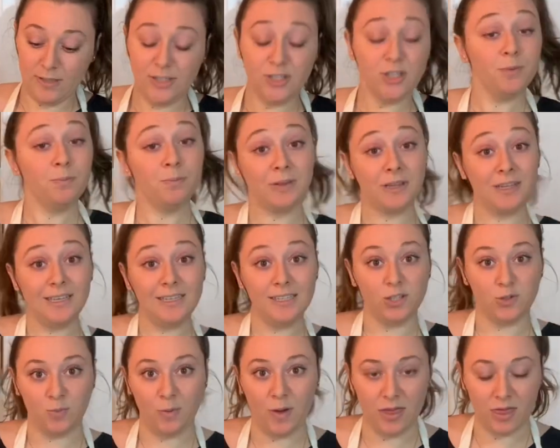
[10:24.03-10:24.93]
you're
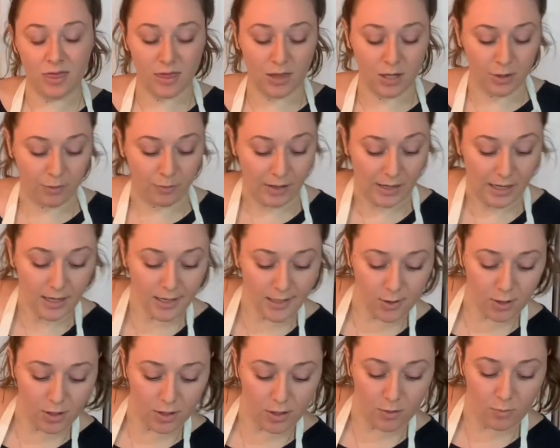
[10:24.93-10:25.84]
pleased with the green,
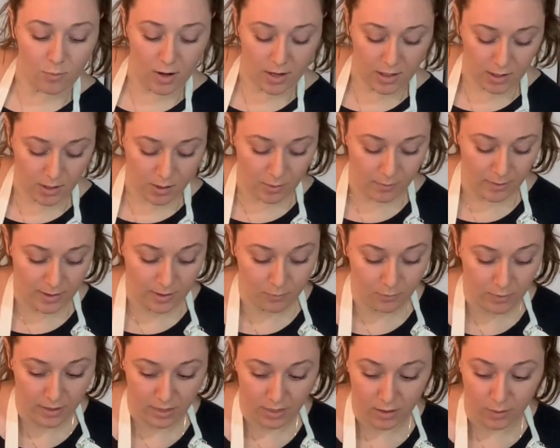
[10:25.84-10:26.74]
you're gonna wanna go in
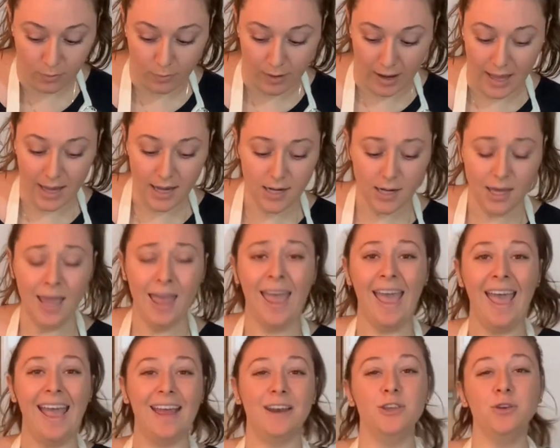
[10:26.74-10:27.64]
with the red,
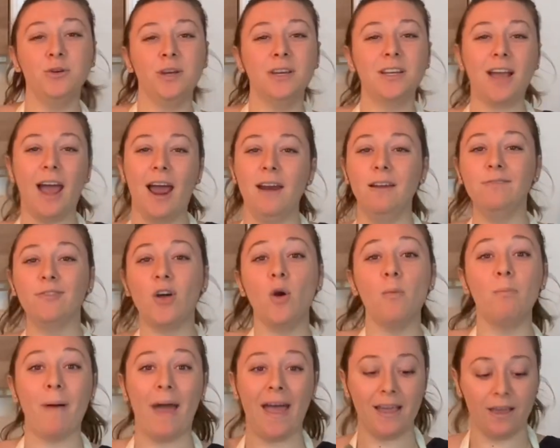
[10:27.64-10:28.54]
and you could kind of
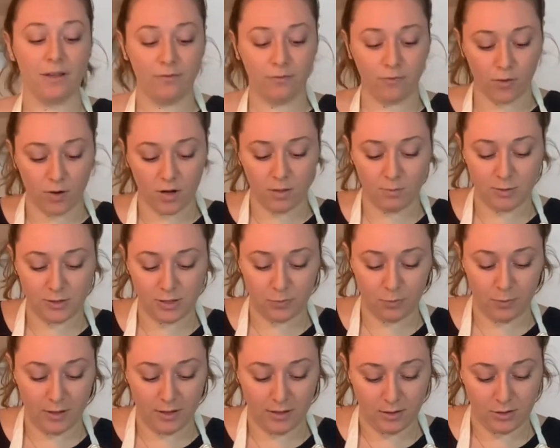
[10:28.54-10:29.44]
go back and forth
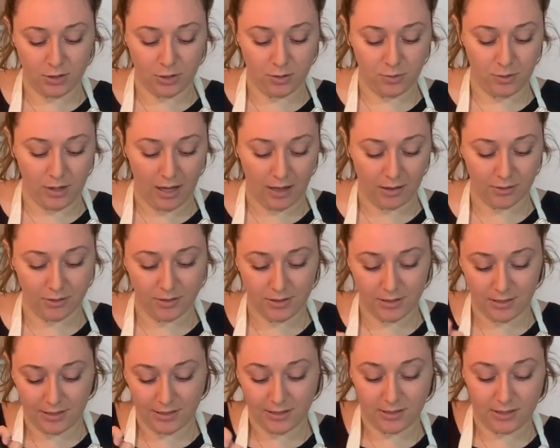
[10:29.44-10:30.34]
between the two
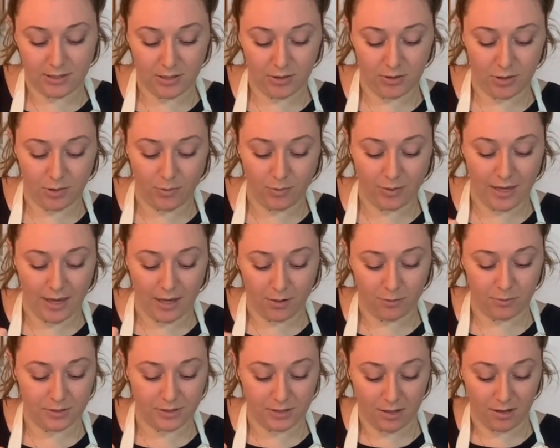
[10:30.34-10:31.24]
colors until you
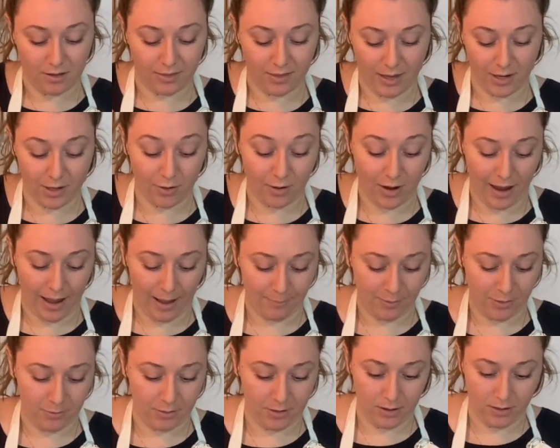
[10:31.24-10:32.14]
get a result that you're
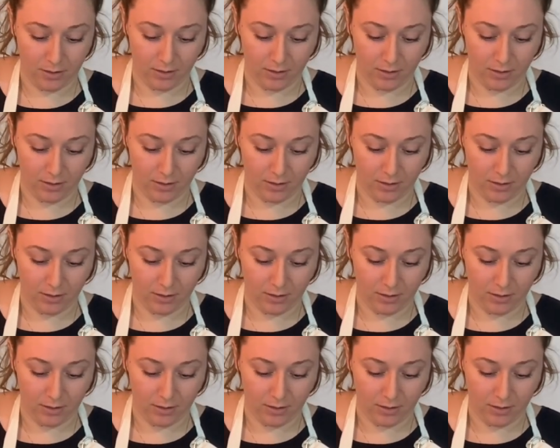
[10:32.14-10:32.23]
happy with.